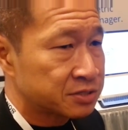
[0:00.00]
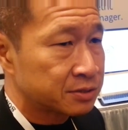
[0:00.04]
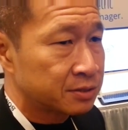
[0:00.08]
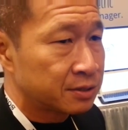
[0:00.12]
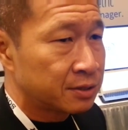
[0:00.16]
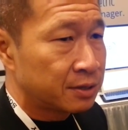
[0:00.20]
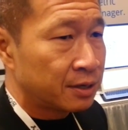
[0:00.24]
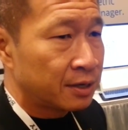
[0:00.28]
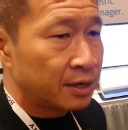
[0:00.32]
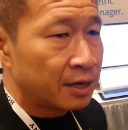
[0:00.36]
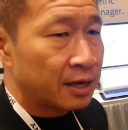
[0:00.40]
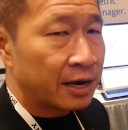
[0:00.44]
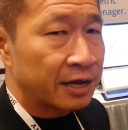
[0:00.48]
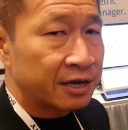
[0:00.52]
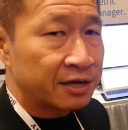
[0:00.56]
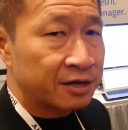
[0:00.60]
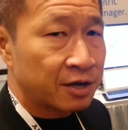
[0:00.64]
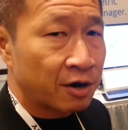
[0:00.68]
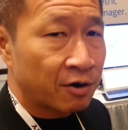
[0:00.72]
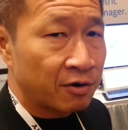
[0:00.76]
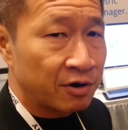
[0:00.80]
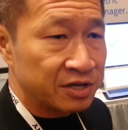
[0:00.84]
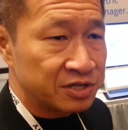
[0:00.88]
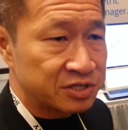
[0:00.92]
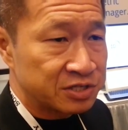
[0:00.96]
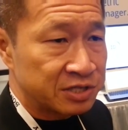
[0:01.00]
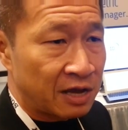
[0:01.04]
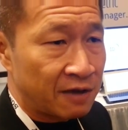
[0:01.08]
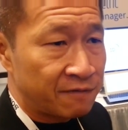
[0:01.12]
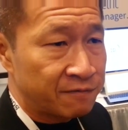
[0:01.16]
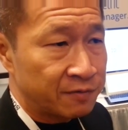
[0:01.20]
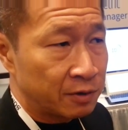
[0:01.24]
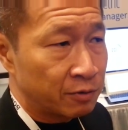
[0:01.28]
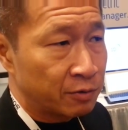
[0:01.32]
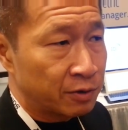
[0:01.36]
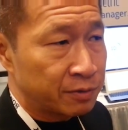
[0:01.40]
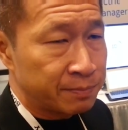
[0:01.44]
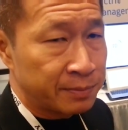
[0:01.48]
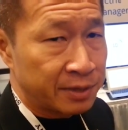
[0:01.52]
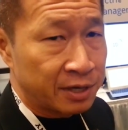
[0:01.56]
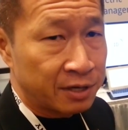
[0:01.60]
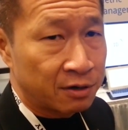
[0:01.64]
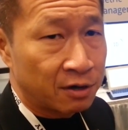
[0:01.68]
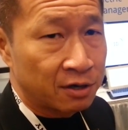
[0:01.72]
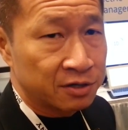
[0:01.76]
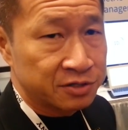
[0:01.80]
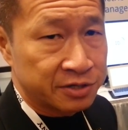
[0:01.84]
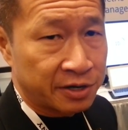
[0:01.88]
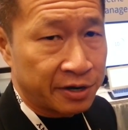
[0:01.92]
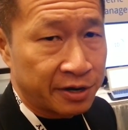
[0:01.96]
And I can carry it safely with me at
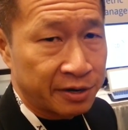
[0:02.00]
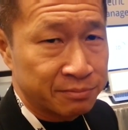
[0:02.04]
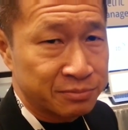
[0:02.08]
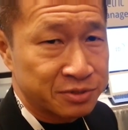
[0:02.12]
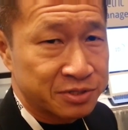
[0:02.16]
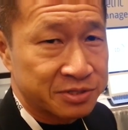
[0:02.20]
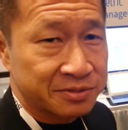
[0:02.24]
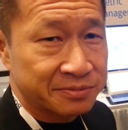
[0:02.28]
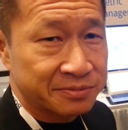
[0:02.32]
all times.